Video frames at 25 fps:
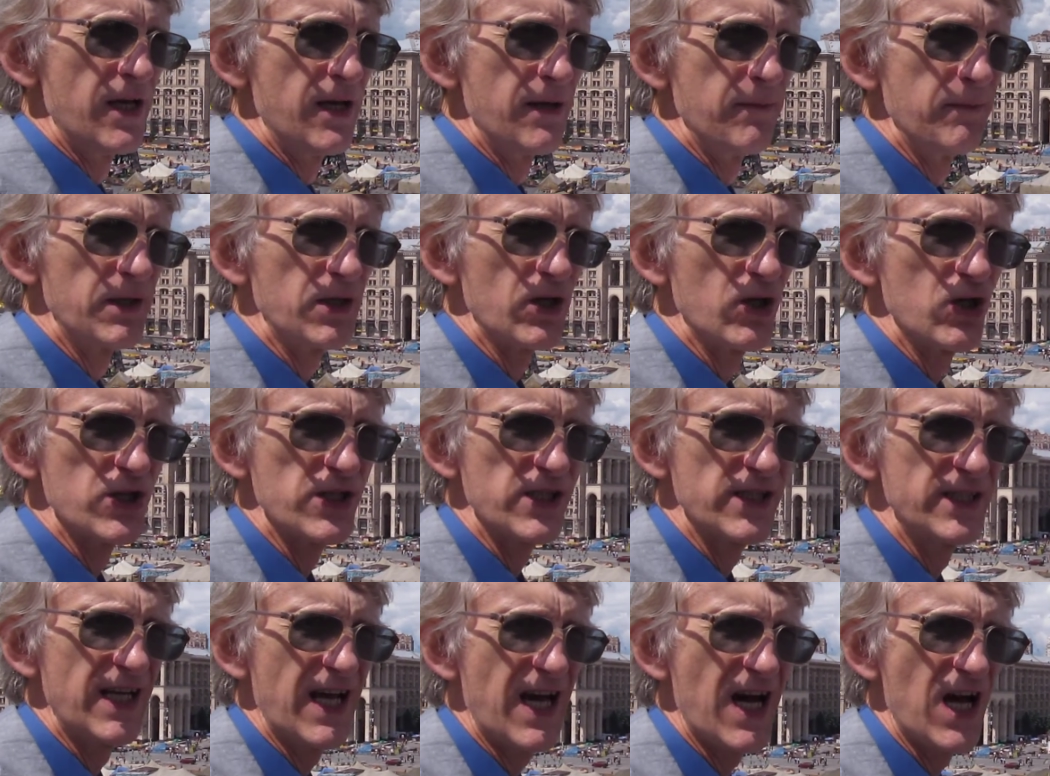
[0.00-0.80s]

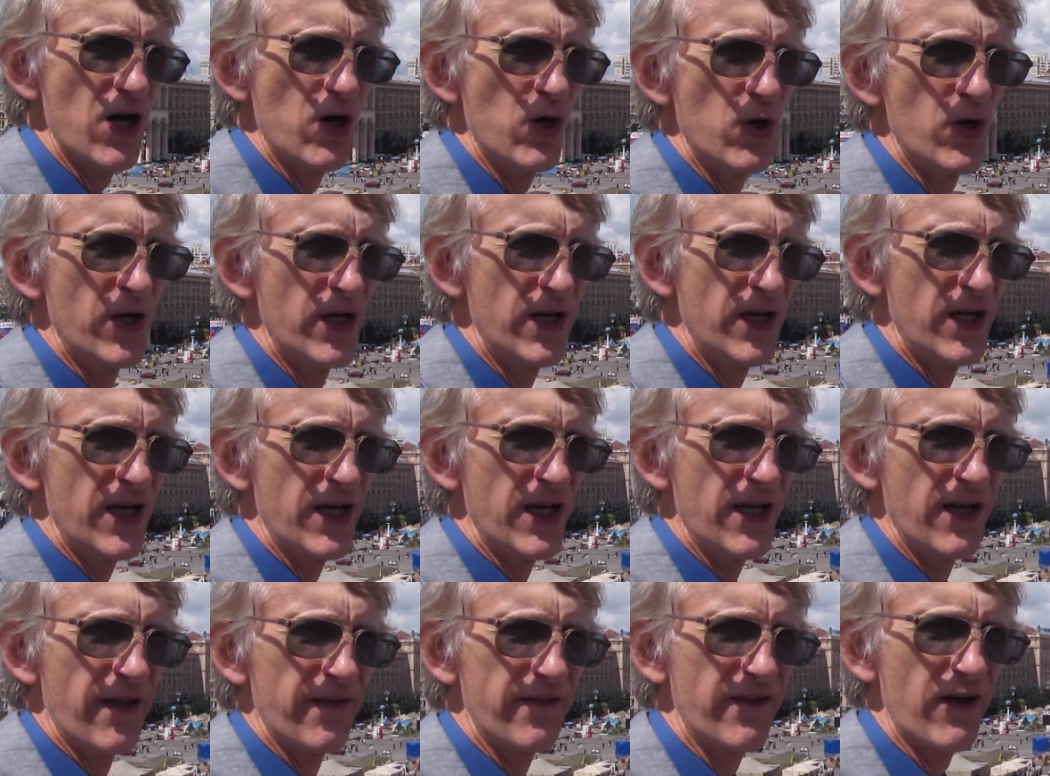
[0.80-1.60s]
Because now
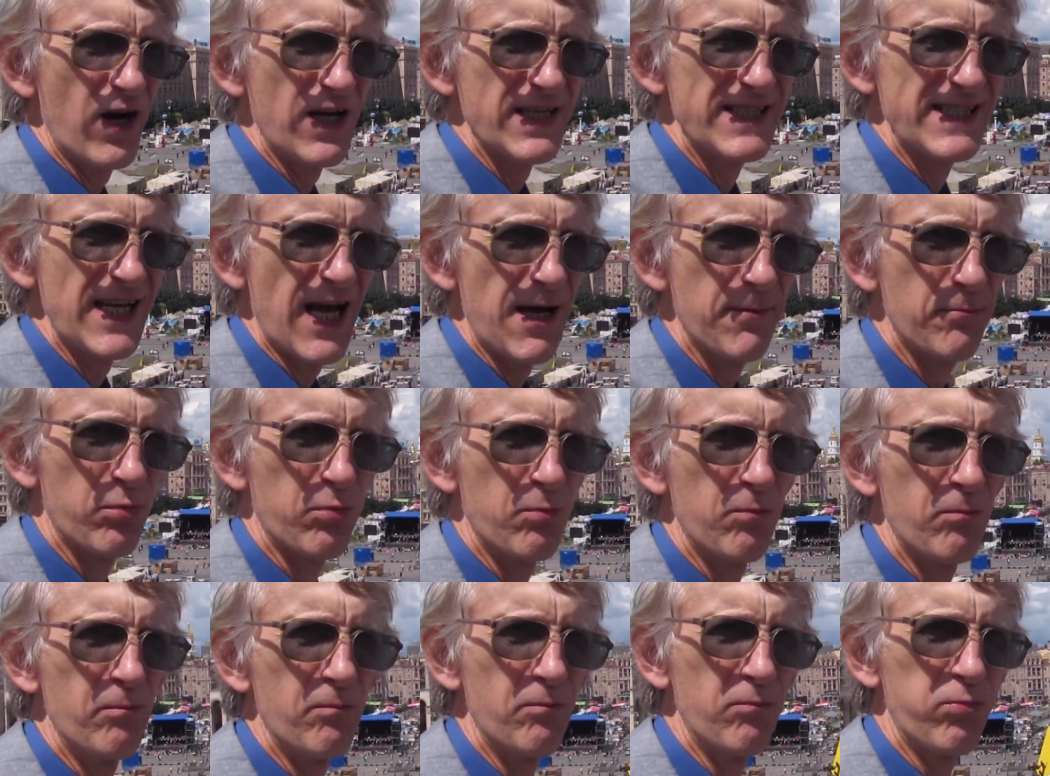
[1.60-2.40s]
there are some
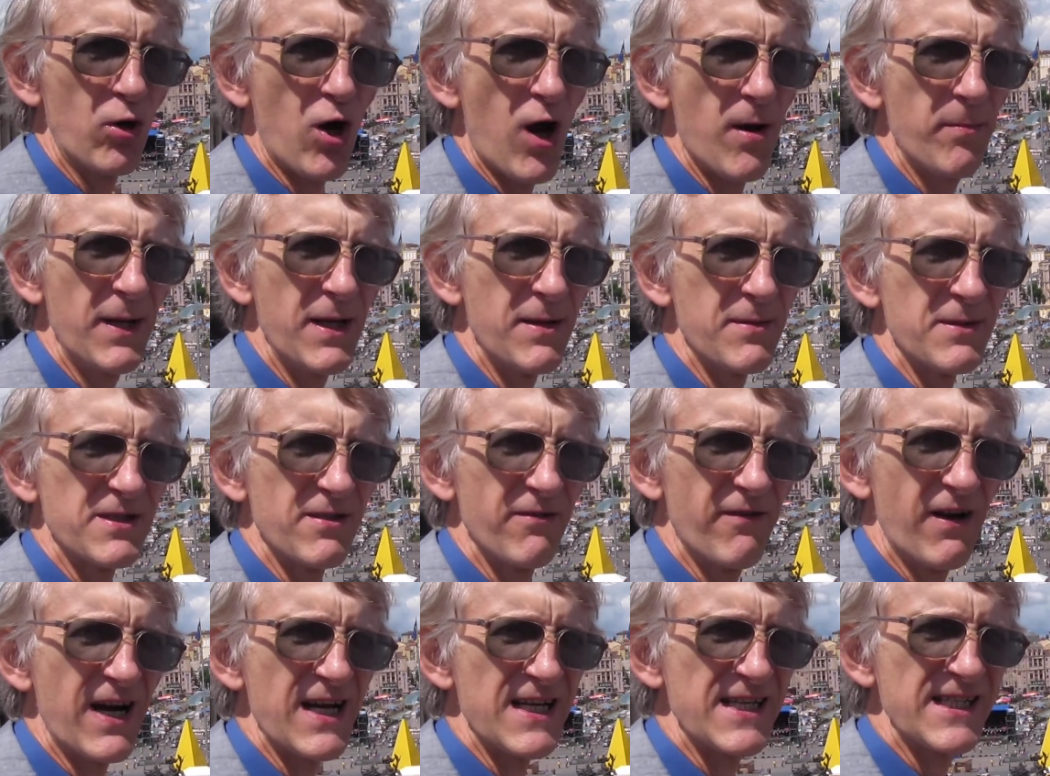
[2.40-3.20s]
problems,
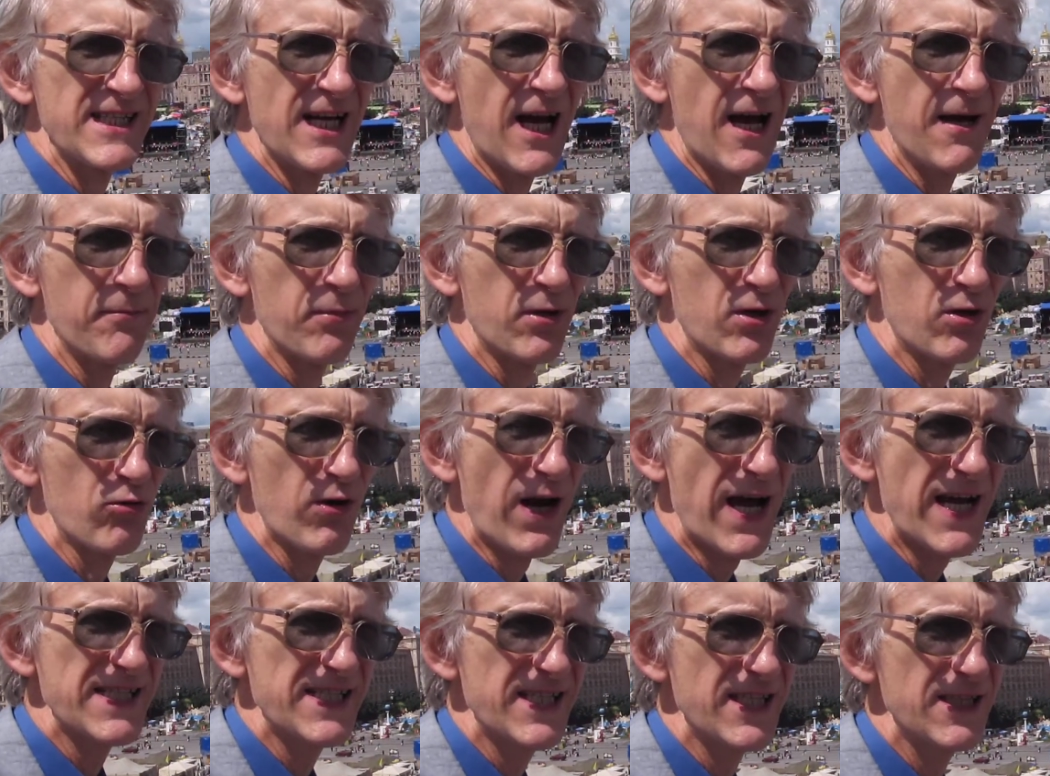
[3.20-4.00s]
there are some
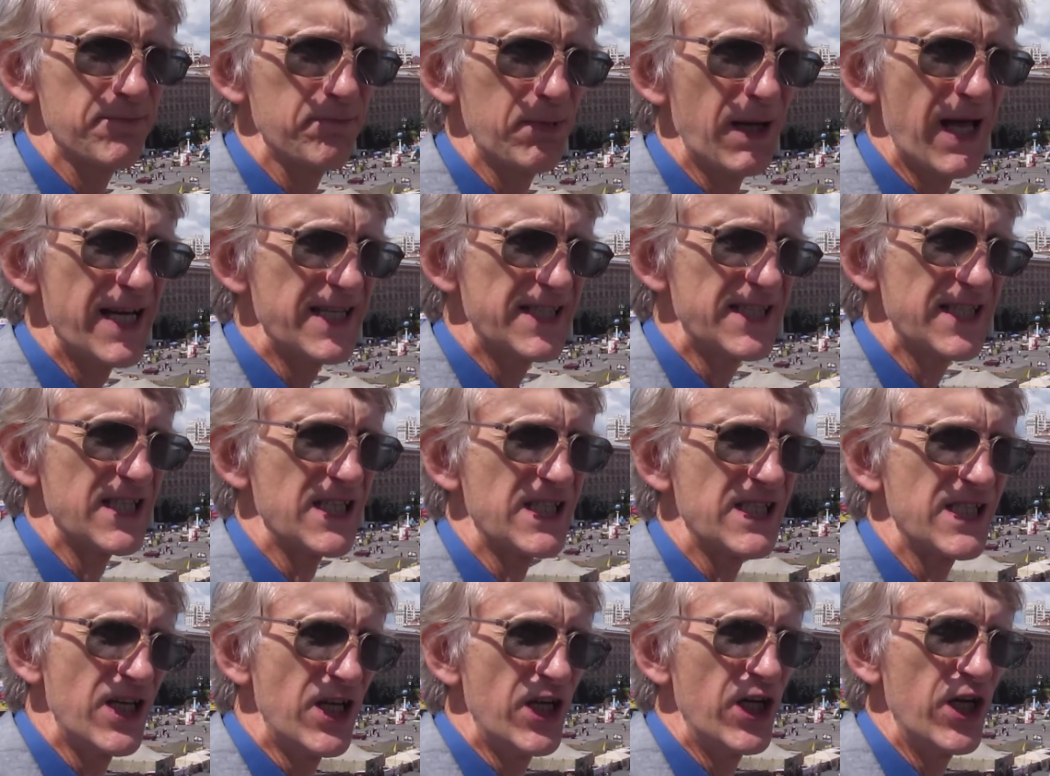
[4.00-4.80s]
crisis
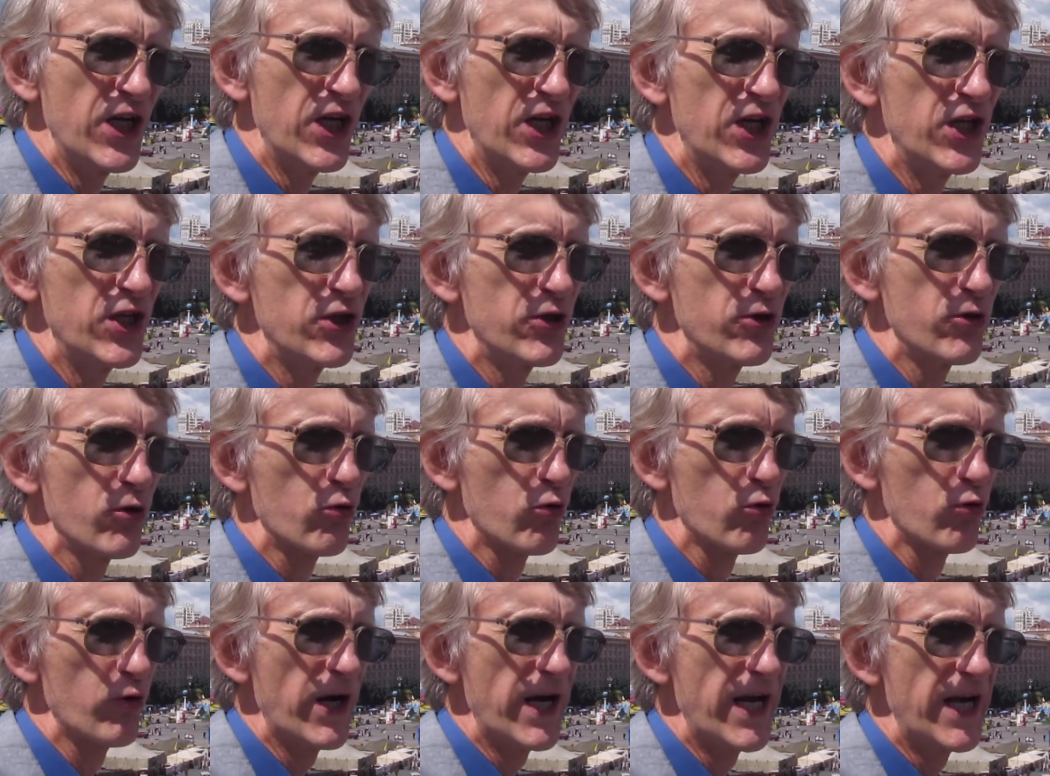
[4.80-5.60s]
places in
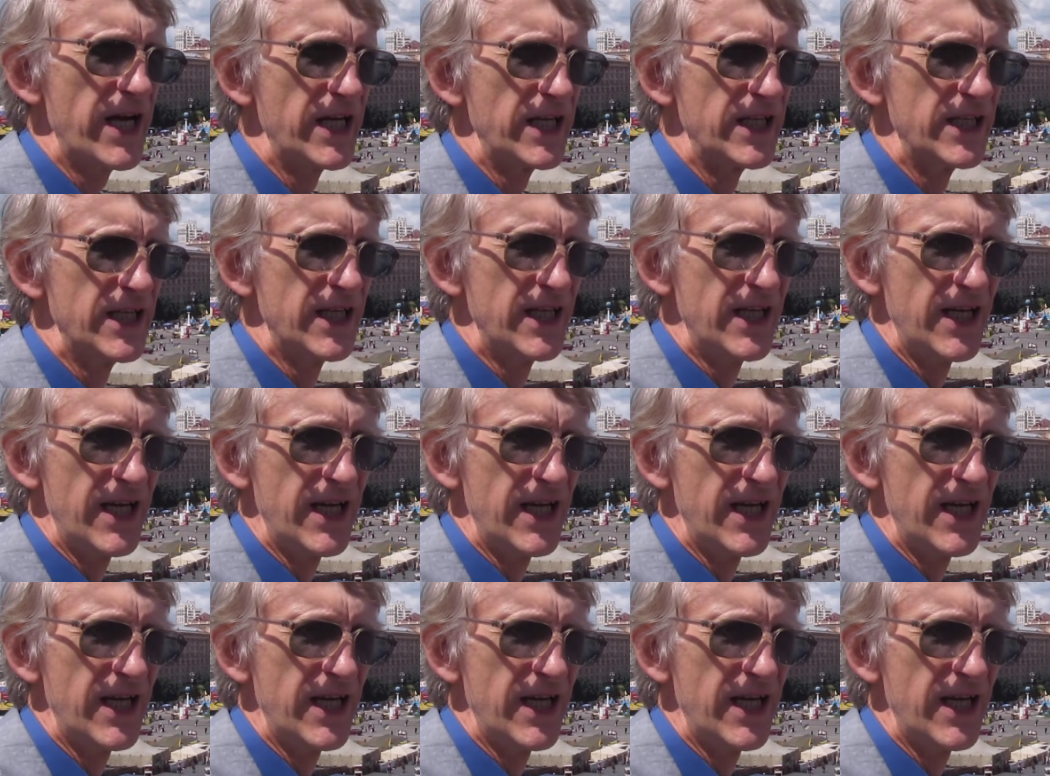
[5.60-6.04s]
Ukraine.